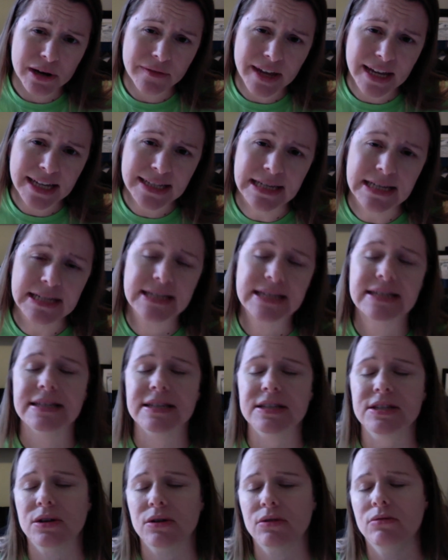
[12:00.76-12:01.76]

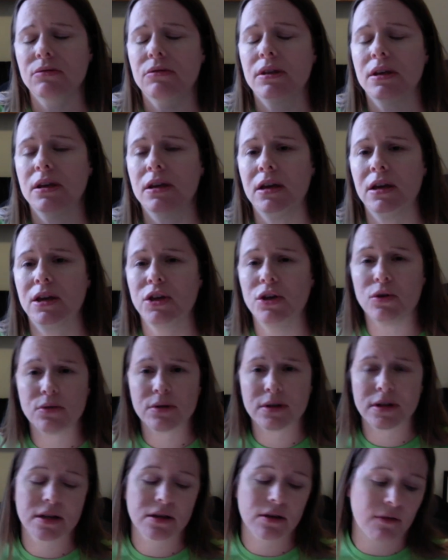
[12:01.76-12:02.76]
1862, the
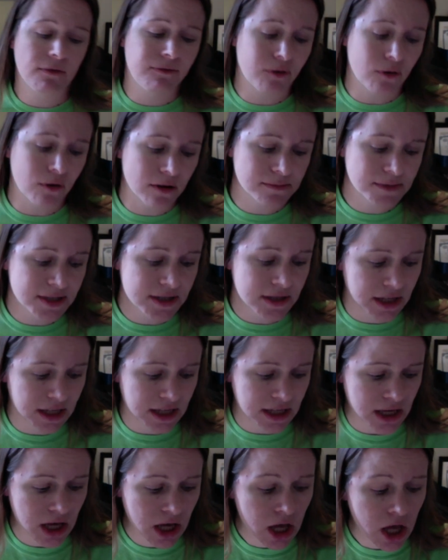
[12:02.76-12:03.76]
Union forms
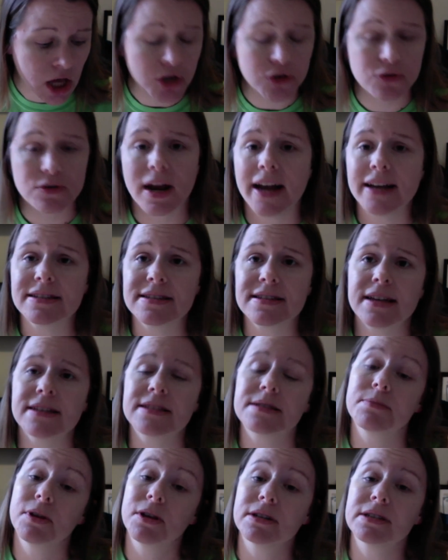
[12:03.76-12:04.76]
the United
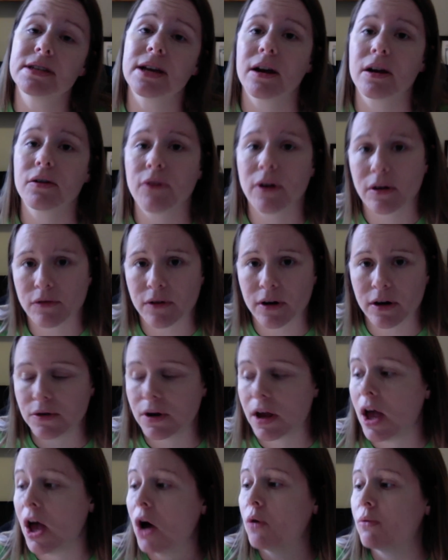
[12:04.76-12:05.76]
States Military Railroad,
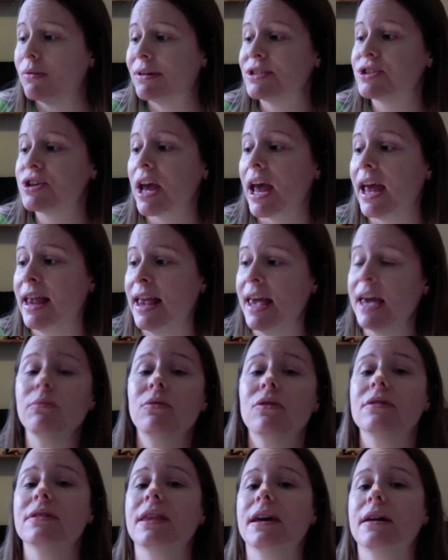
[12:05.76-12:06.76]
which
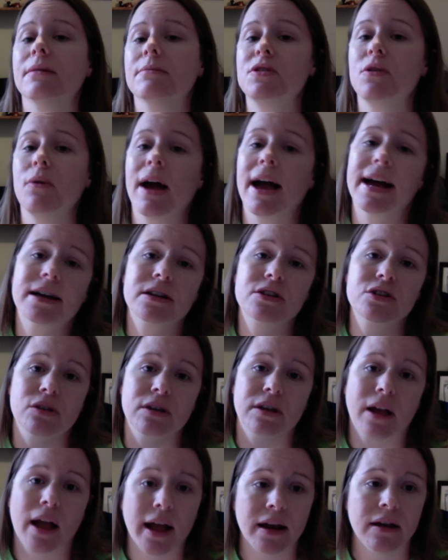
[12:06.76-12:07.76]
enabled them to actually
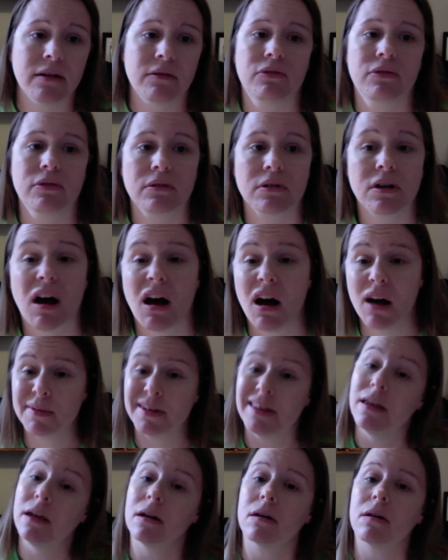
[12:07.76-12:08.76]
kind of
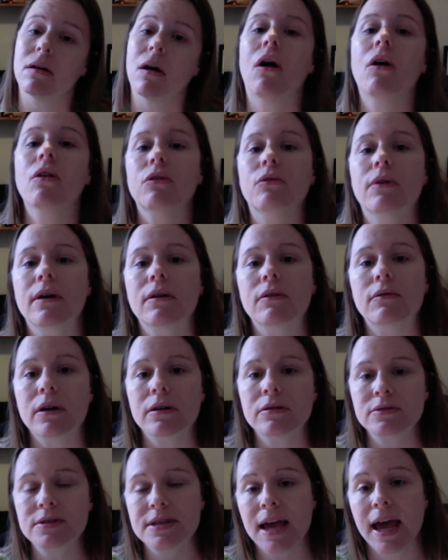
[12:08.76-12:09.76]
commandeer all the
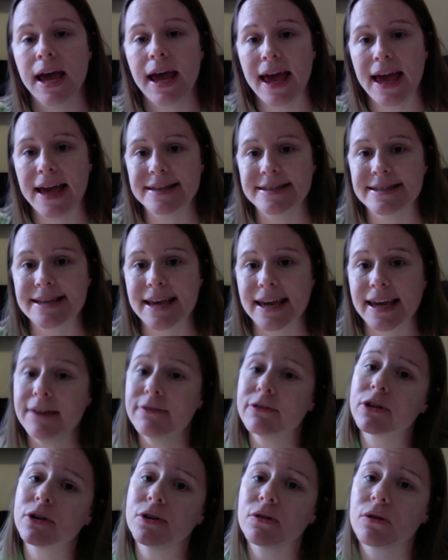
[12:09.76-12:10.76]
railroads and say,
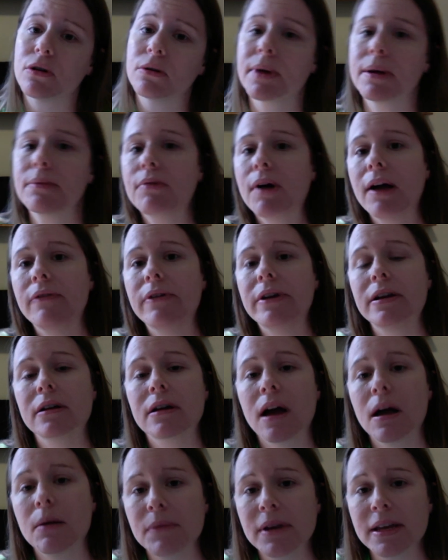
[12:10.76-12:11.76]
even though you're owned by private
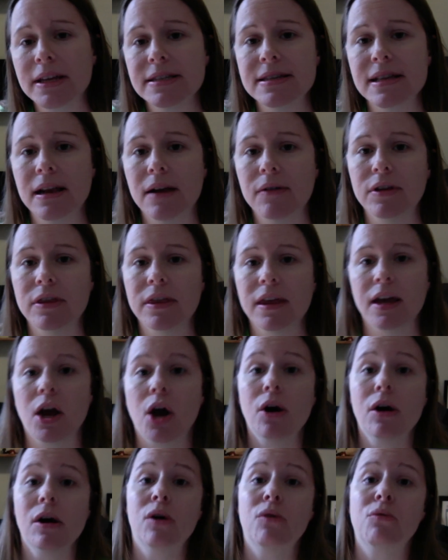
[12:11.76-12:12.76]
companies and everything,
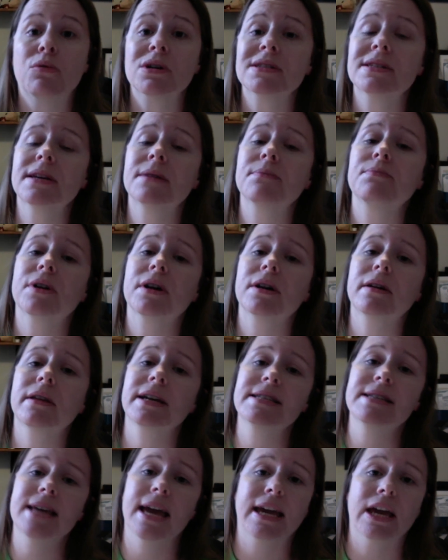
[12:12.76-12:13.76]
we're temporarily
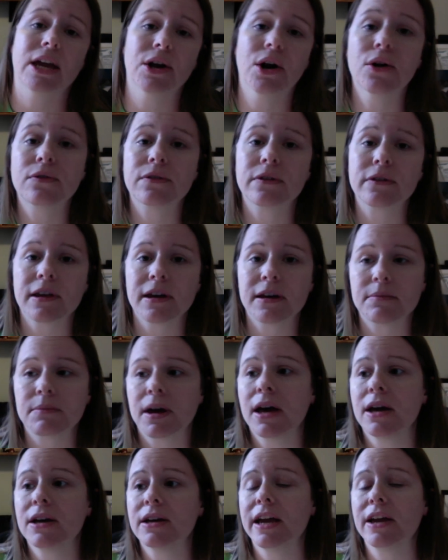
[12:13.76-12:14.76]
taking over them
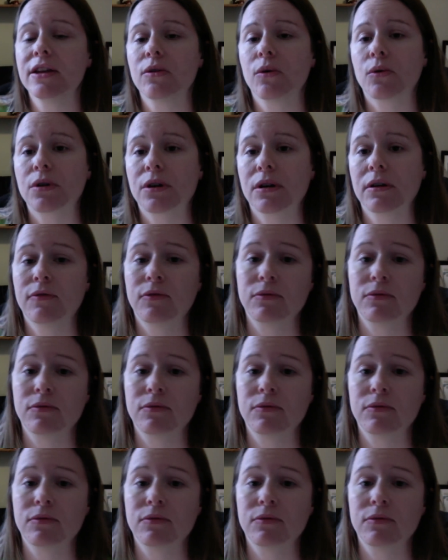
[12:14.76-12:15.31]
in order